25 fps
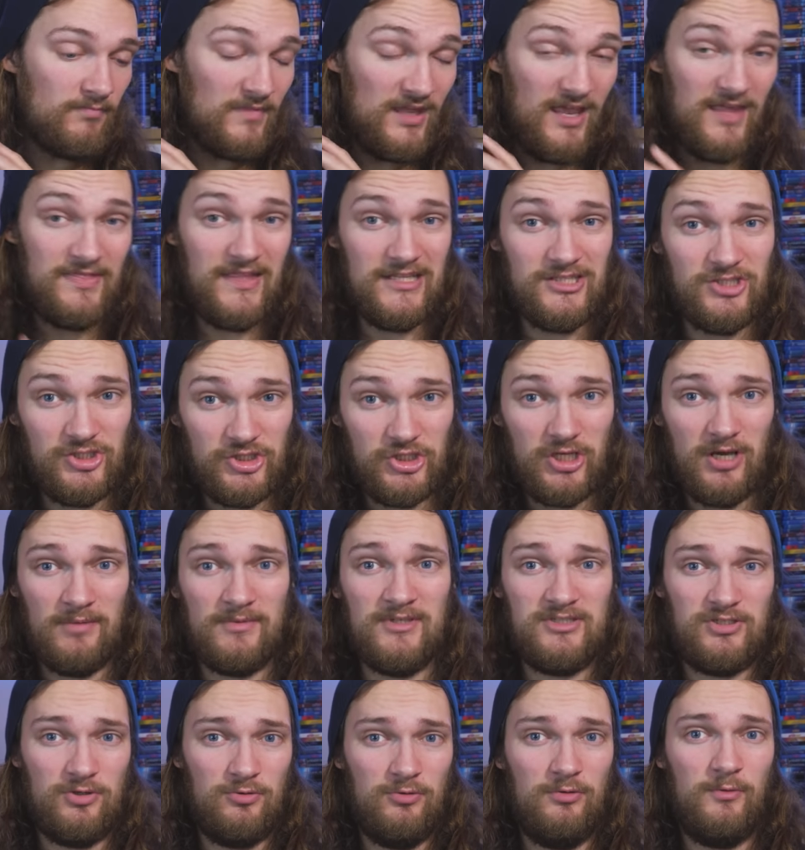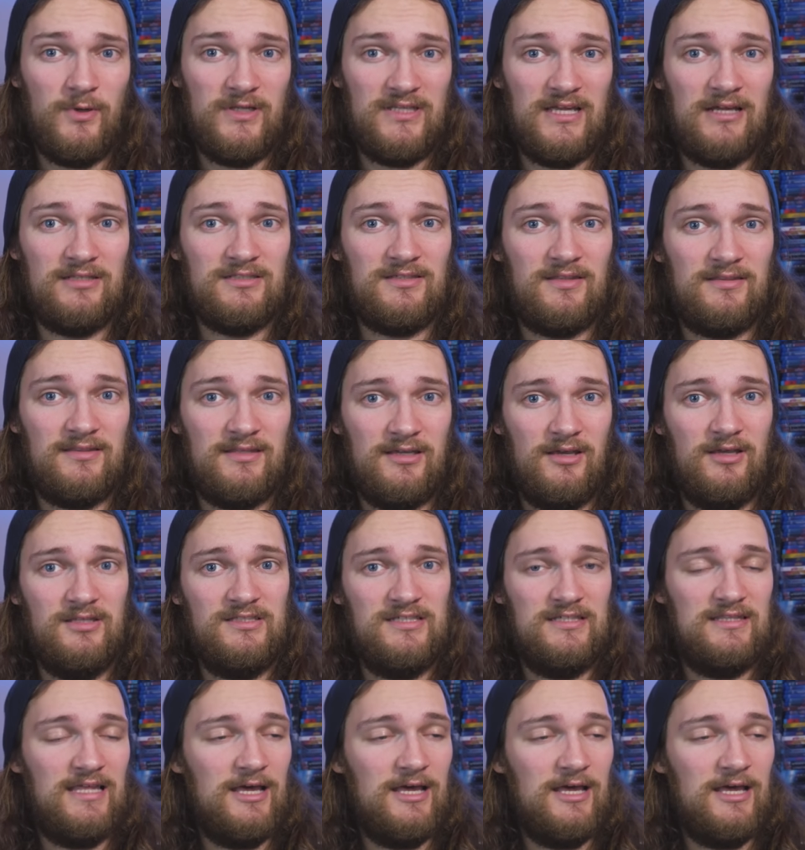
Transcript: And then sharpness all the way down to thirty.